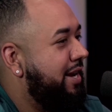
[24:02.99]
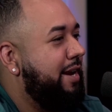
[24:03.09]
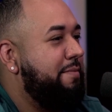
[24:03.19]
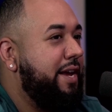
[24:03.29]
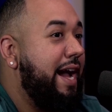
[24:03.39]
Can
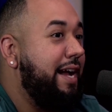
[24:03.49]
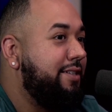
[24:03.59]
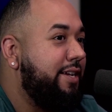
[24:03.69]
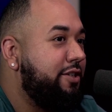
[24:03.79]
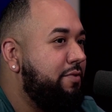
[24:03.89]
I pay
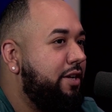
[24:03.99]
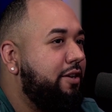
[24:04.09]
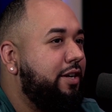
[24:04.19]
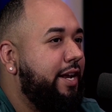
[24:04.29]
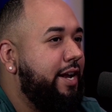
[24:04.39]
gas next
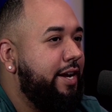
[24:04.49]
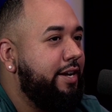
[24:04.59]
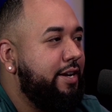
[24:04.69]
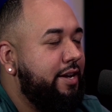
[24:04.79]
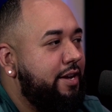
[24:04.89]
week, or can
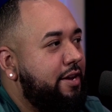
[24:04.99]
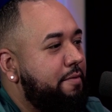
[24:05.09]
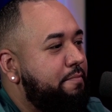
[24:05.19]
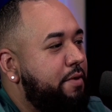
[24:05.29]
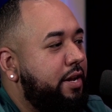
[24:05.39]
I?
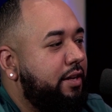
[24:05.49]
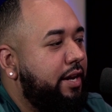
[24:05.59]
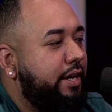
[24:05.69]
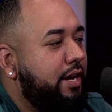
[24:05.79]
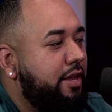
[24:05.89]
But
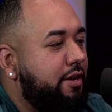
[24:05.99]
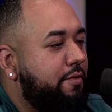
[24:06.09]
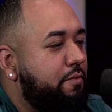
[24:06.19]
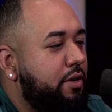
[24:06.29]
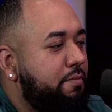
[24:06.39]
like, I
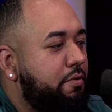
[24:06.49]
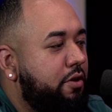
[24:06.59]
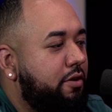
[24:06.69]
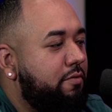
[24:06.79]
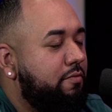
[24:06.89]
think when we
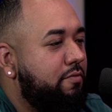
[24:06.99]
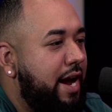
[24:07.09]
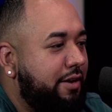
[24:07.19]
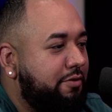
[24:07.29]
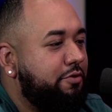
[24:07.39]
put our
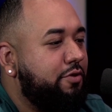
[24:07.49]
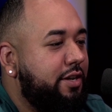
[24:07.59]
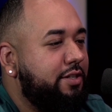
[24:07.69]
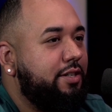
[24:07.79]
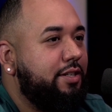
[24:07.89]
radical
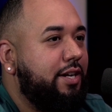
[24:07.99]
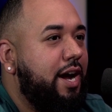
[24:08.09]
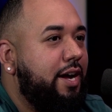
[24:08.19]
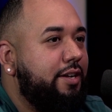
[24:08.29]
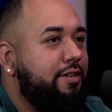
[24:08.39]
trust in
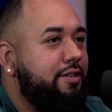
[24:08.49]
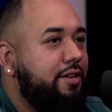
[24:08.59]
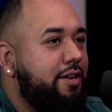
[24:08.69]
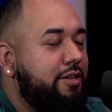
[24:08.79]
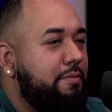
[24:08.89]
God
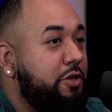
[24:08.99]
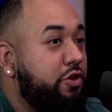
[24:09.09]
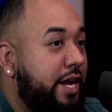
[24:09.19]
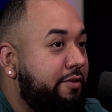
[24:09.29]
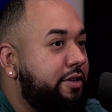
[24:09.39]
to be
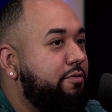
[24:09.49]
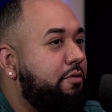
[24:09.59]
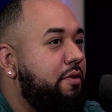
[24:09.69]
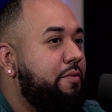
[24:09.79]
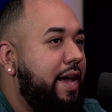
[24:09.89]
generous
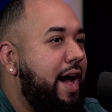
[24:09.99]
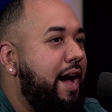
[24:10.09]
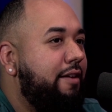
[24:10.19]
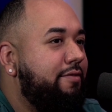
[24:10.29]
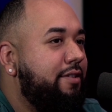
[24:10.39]
with what we
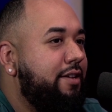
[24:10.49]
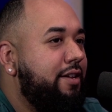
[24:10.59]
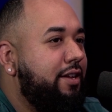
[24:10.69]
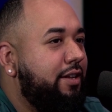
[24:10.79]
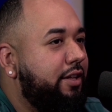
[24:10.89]
have,
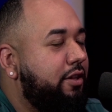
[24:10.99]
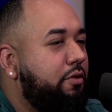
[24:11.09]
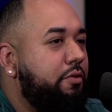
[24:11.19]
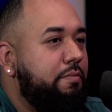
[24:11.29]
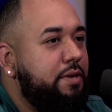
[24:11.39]
like,
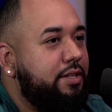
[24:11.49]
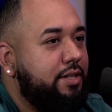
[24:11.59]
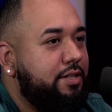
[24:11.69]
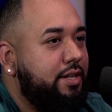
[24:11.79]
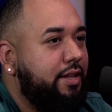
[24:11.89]
the Lord
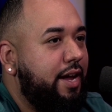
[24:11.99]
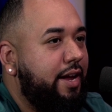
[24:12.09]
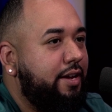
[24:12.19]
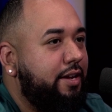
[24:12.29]
meets us in that.